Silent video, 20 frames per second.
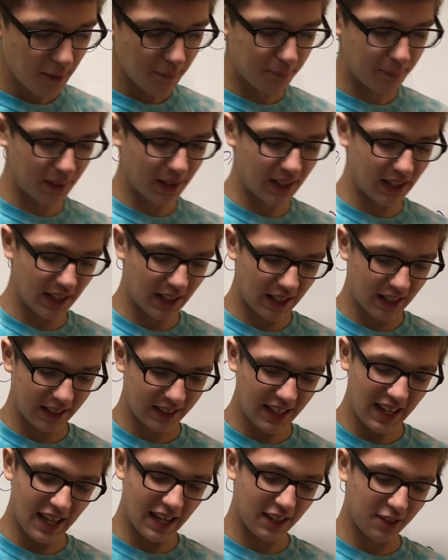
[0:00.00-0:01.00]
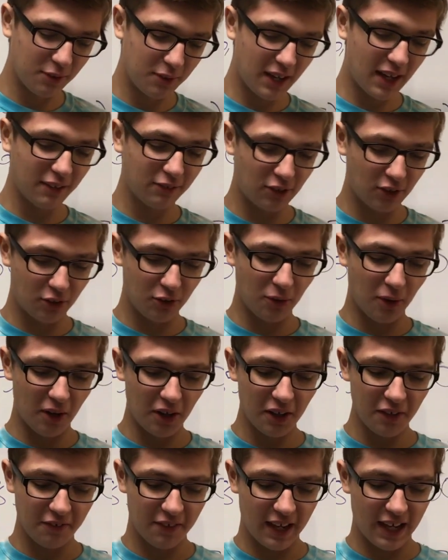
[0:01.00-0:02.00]
But yeah, you would have to do
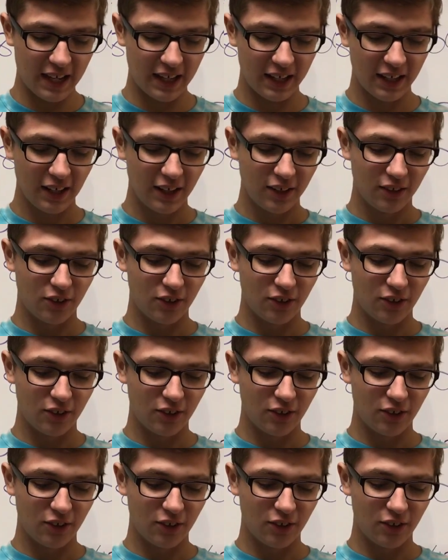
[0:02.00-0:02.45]
all of that